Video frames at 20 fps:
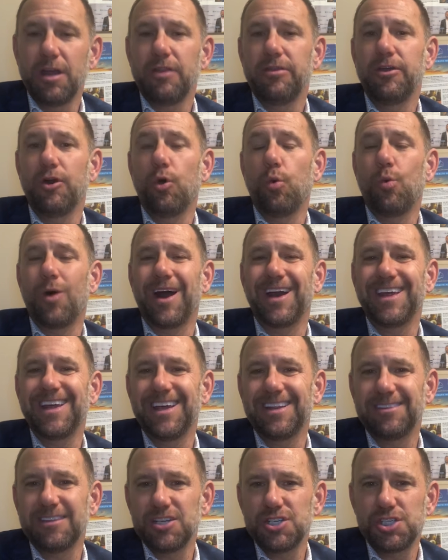They'll want to
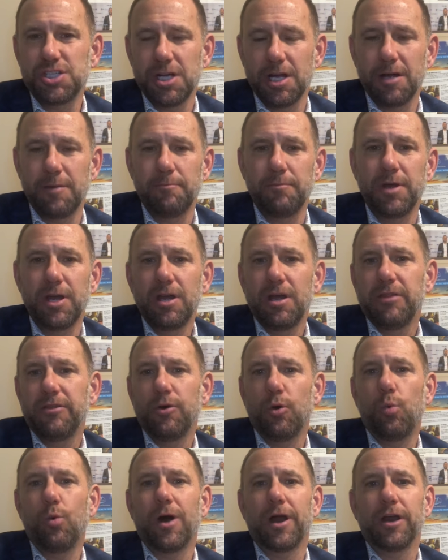hit the gym.
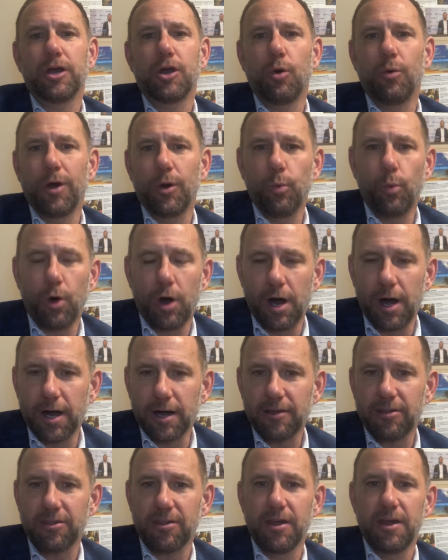They'll want to go on
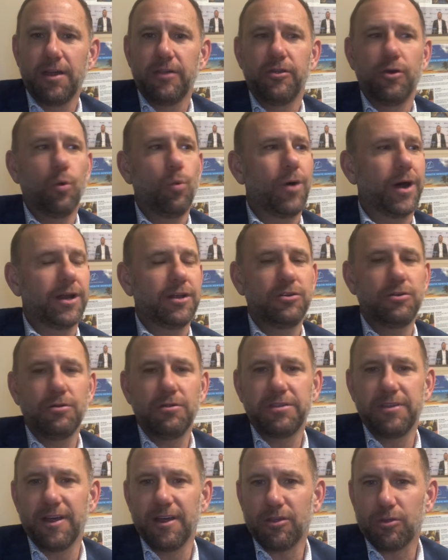walks. They'll want to do
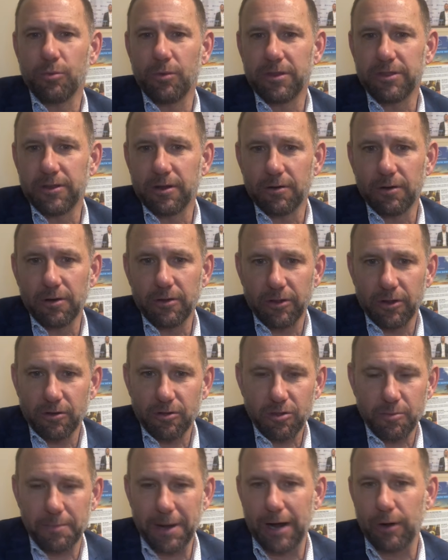things with their
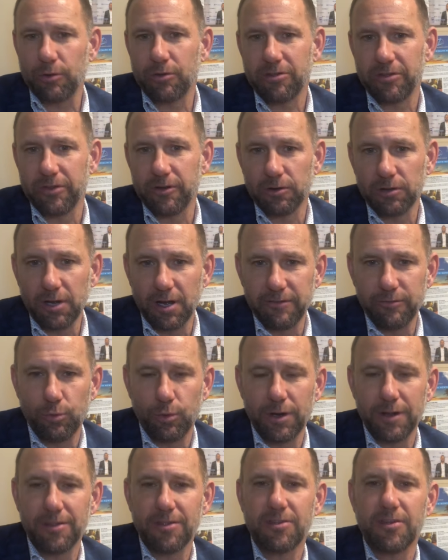spouse and their loved
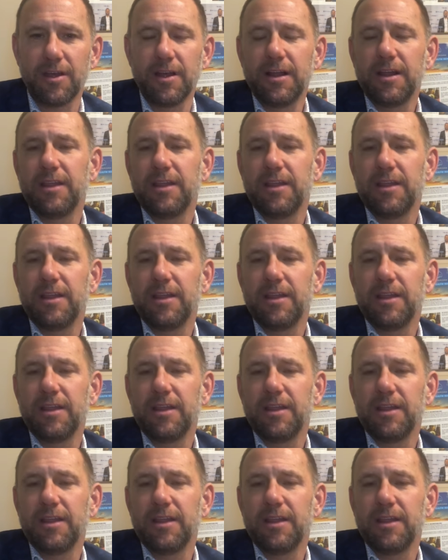ones.